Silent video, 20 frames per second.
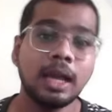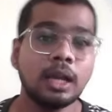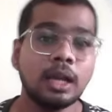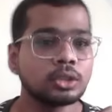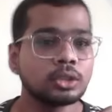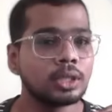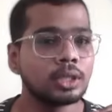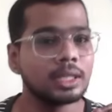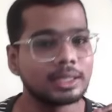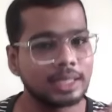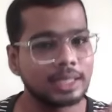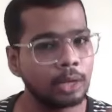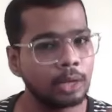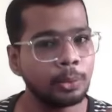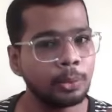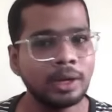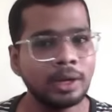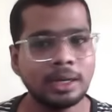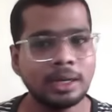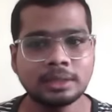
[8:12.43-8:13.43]
So the second
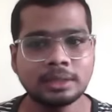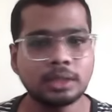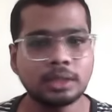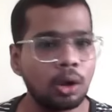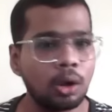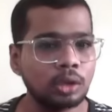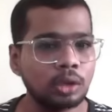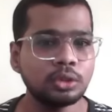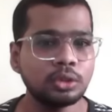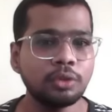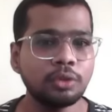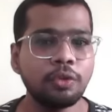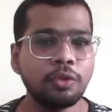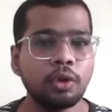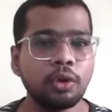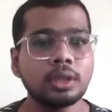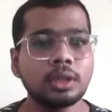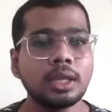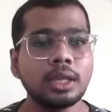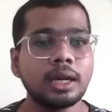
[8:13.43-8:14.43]
one is also
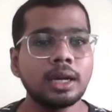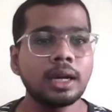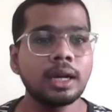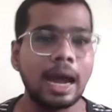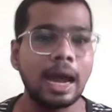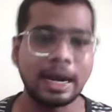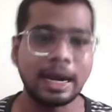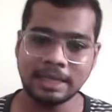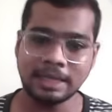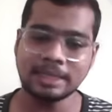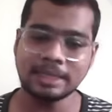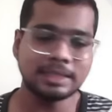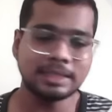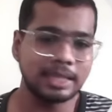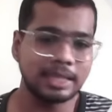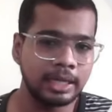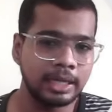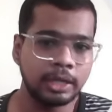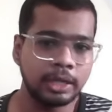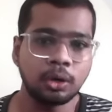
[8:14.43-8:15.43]
for the analyst
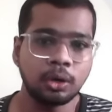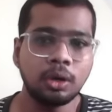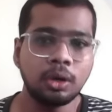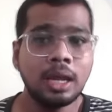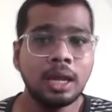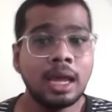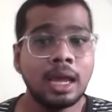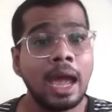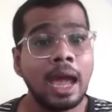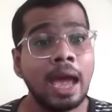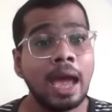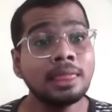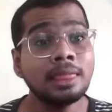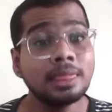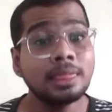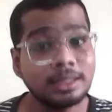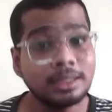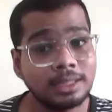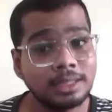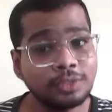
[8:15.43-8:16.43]
trainee role, and
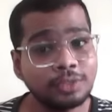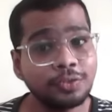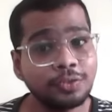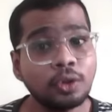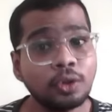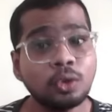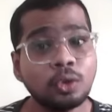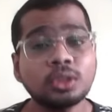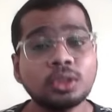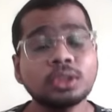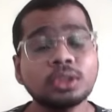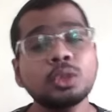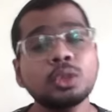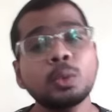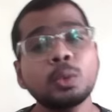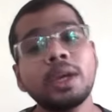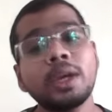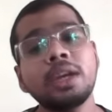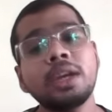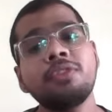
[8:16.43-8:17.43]
this is for
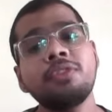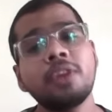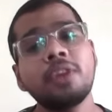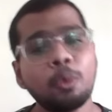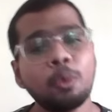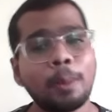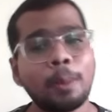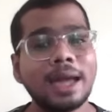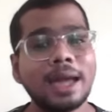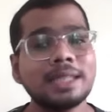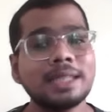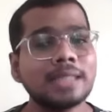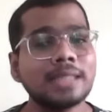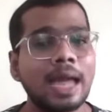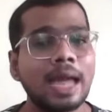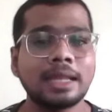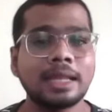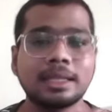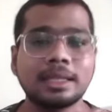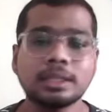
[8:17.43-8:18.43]
2025 batch,
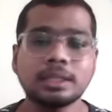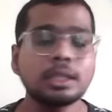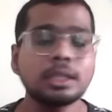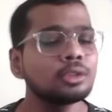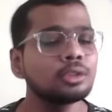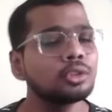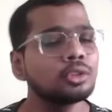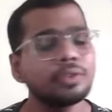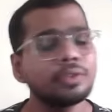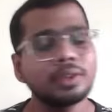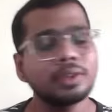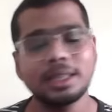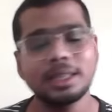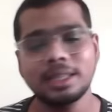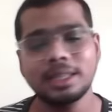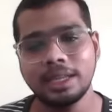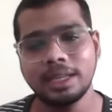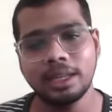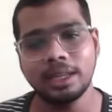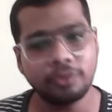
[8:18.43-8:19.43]
and this is also for the
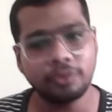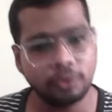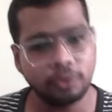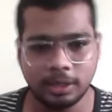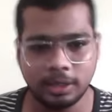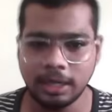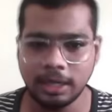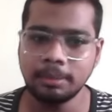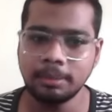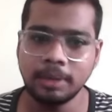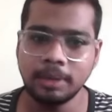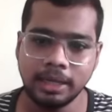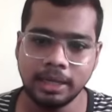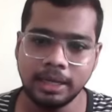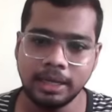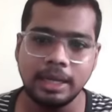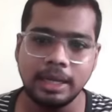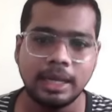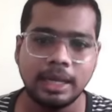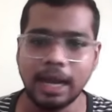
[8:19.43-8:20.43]
3-year full-time
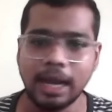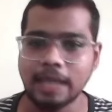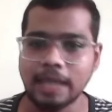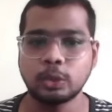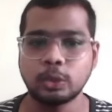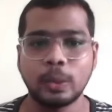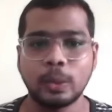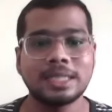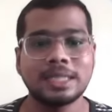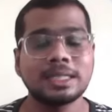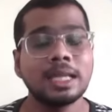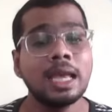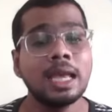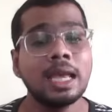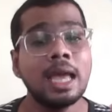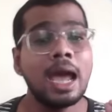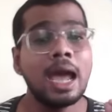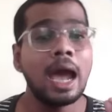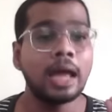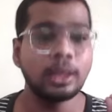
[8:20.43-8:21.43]
degree graduates.
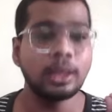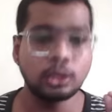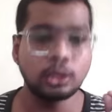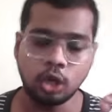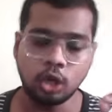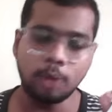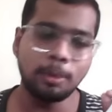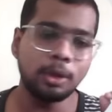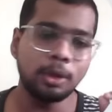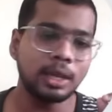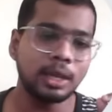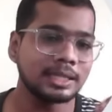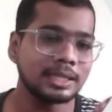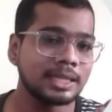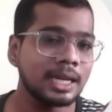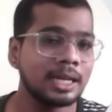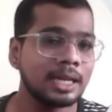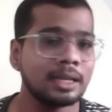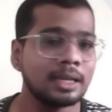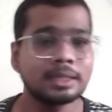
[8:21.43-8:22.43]
And the job
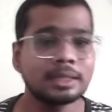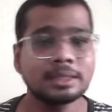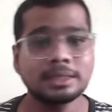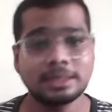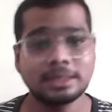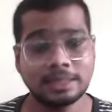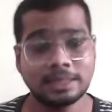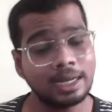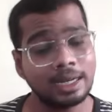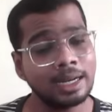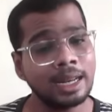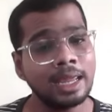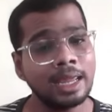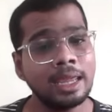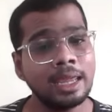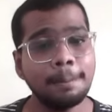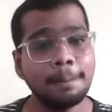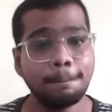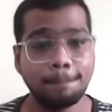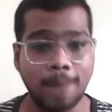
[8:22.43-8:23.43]
location is
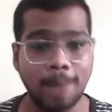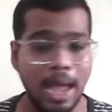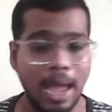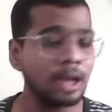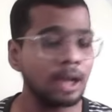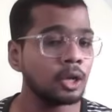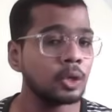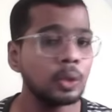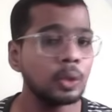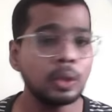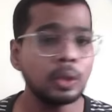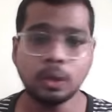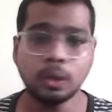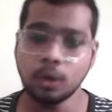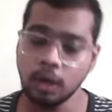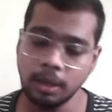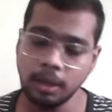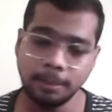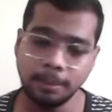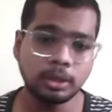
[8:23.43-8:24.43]
Chennai, Bangalore,
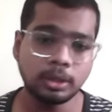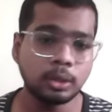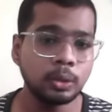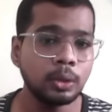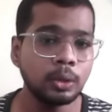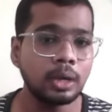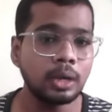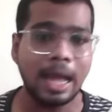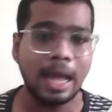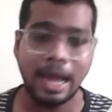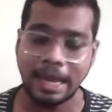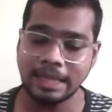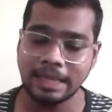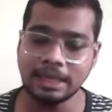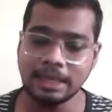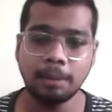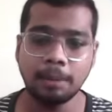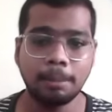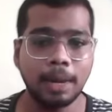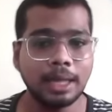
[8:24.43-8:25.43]
Coimbatore,
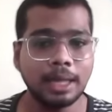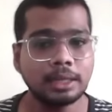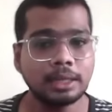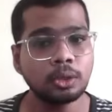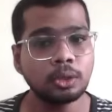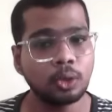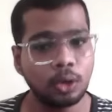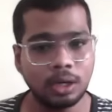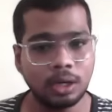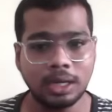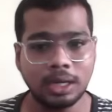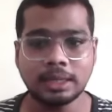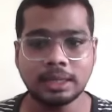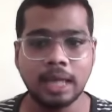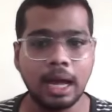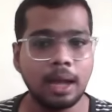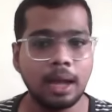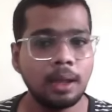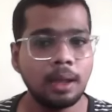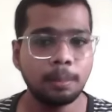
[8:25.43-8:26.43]
Hyderabad,
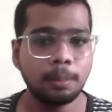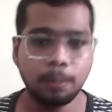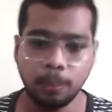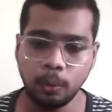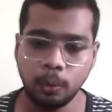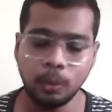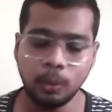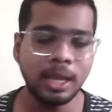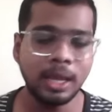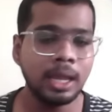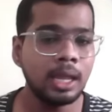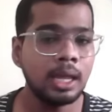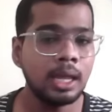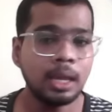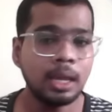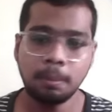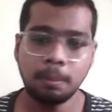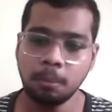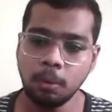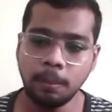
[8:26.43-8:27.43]
Kolkata, Pune,
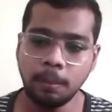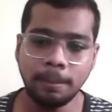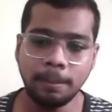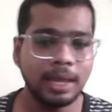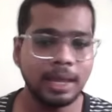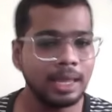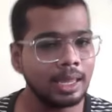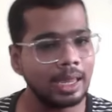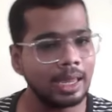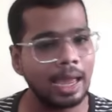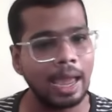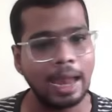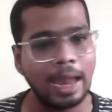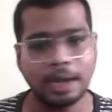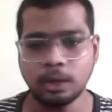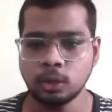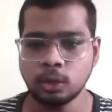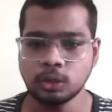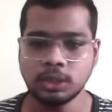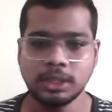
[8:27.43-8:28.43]
Mumbai
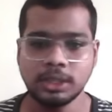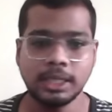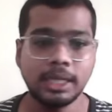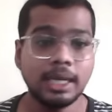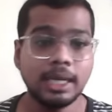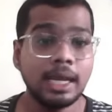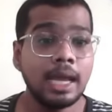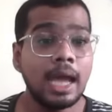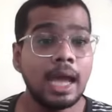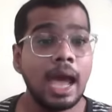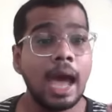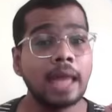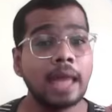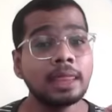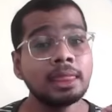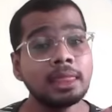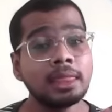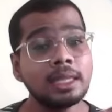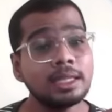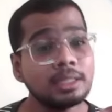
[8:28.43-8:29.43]
and Kochi.
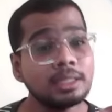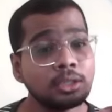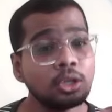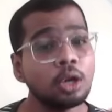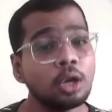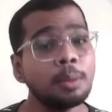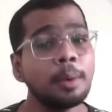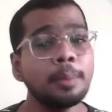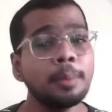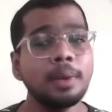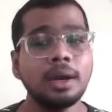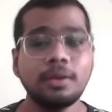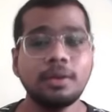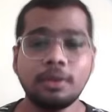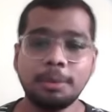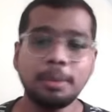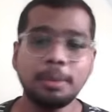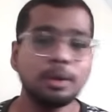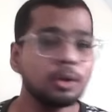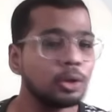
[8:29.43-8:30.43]
And this job update will
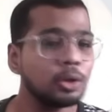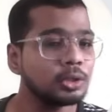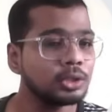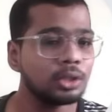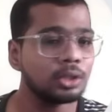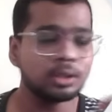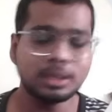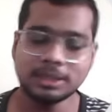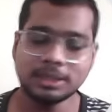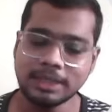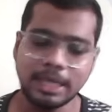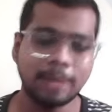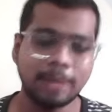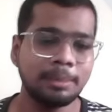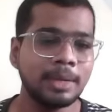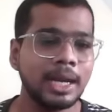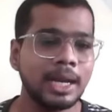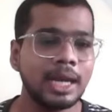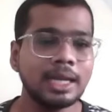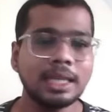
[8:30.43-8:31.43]
be closed on the
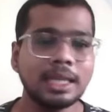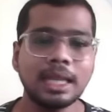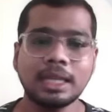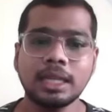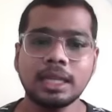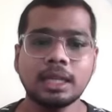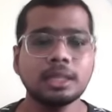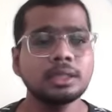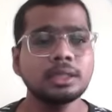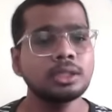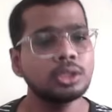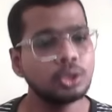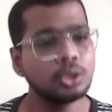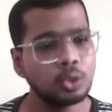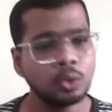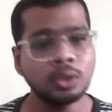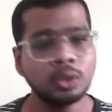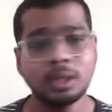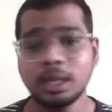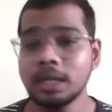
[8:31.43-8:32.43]
same date, that is
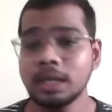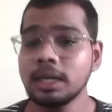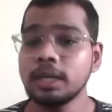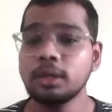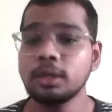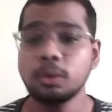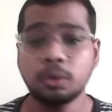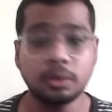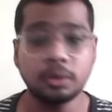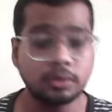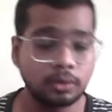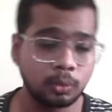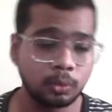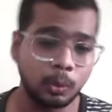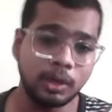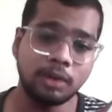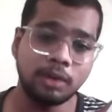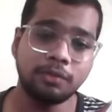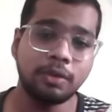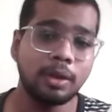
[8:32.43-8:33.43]
June 30,
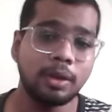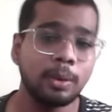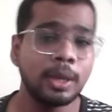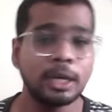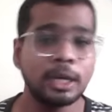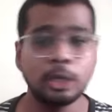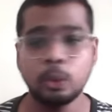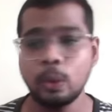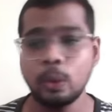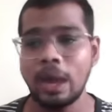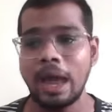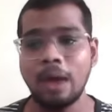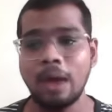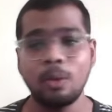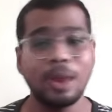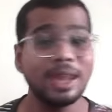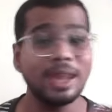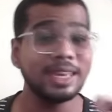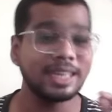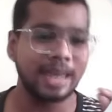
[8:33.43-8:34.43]
2025, and you have
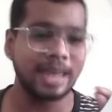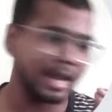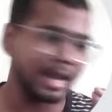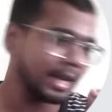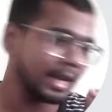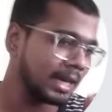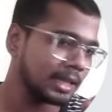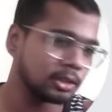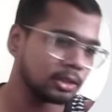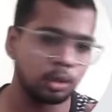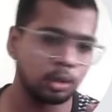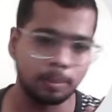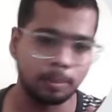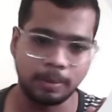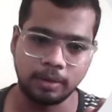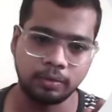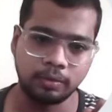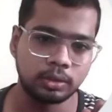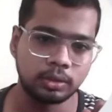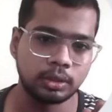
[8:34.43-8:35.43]
like 9 days to
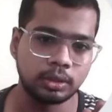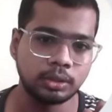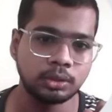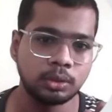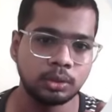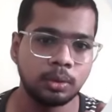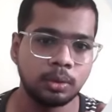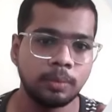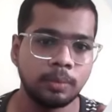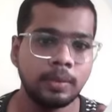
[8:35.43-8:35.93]
apply for this role.